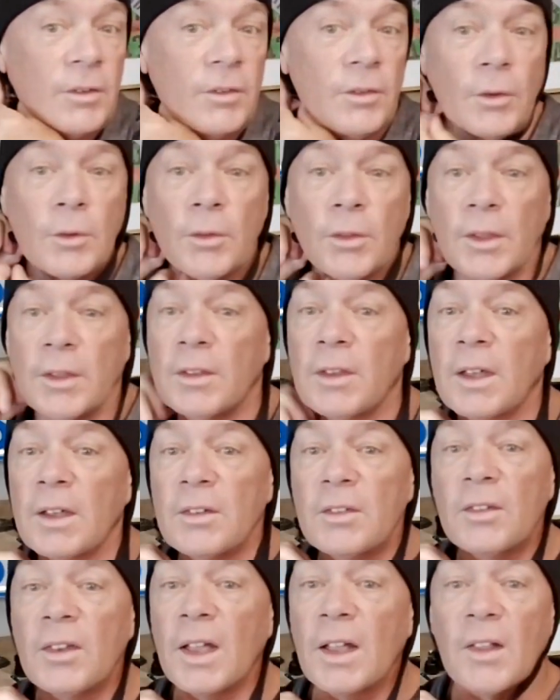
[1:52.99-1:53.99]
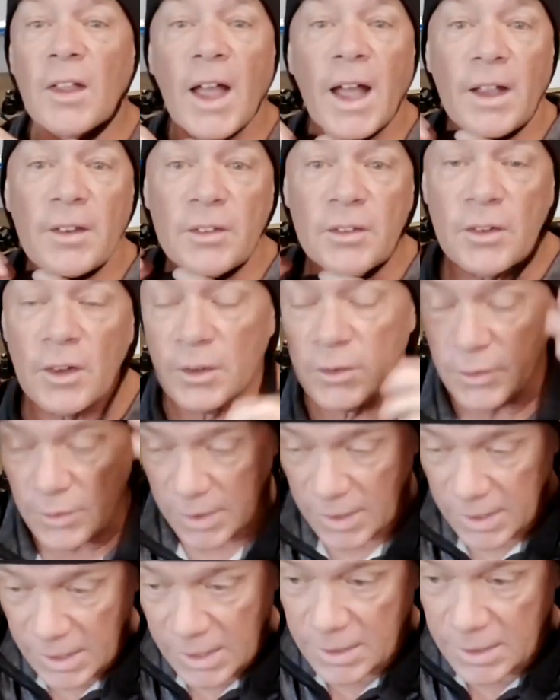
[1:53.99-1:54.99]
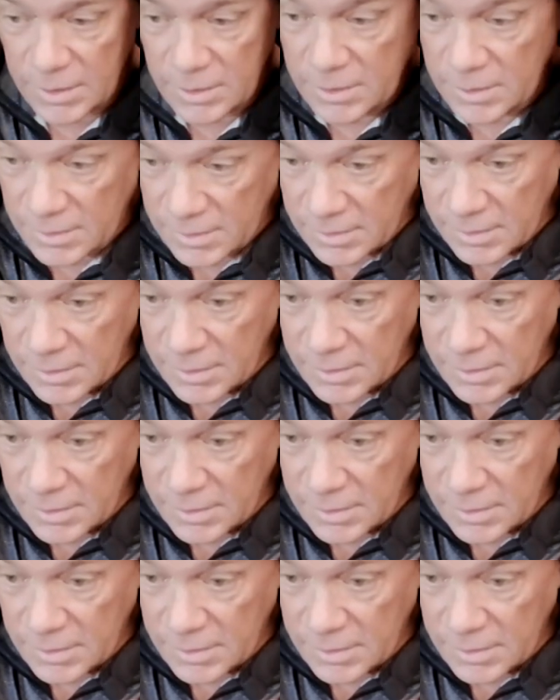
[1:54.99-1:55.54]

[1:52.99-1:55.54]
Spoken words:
so that they stay latched on your head,